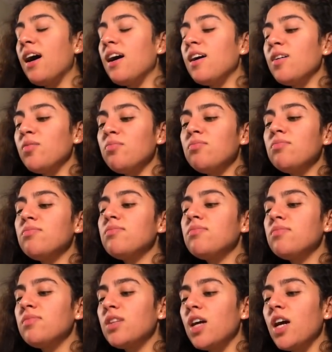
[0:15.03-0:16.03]

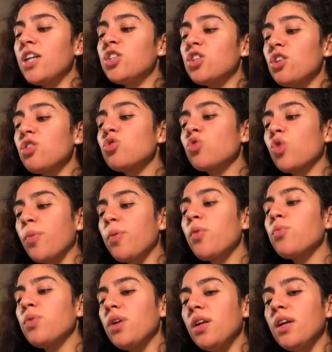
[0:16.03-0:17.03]
I just did the
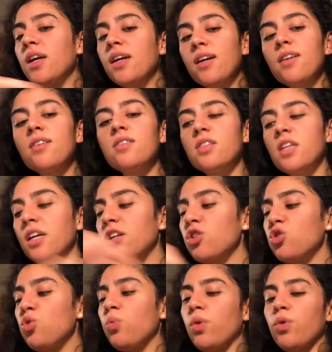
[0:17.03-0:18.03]
Scorpio reading. Take it
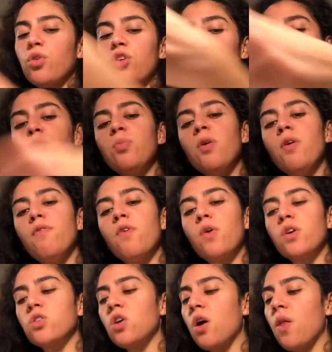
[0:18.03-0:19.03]
as you will. There could be a
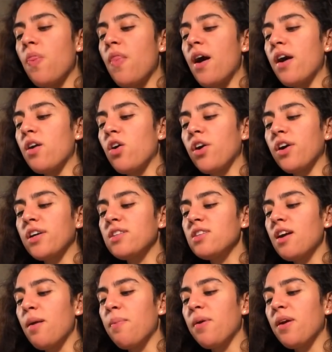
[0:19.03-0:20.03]
focus on that
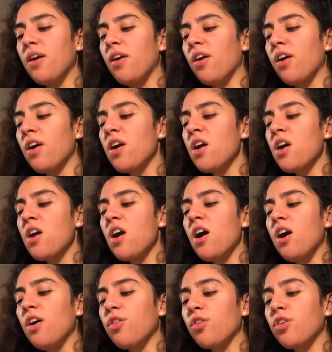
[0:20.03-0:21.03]
archetype here.
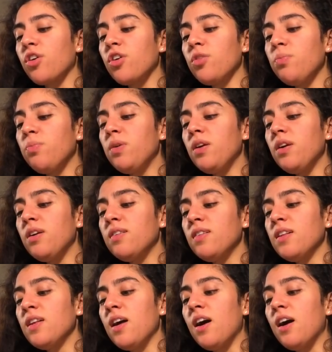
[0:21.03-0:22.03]
There could
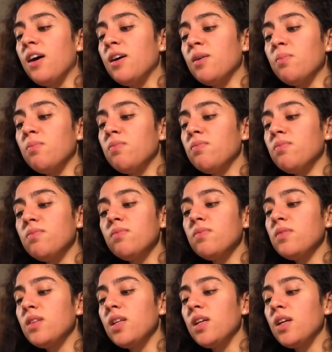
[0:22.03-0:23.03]
be,
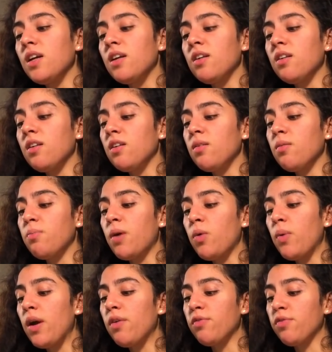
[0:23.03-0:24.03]
and
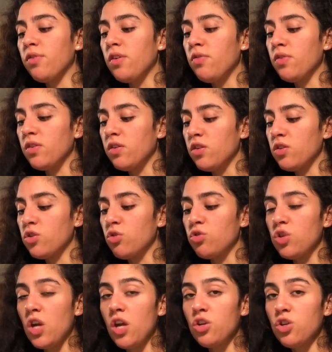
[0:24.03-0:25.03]
by way of even
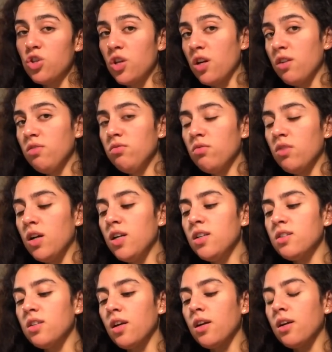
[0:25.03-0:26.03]
association, right?
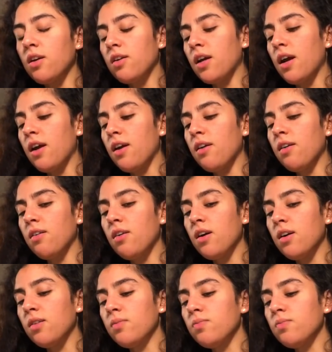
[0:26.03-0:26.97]
It's like, okay,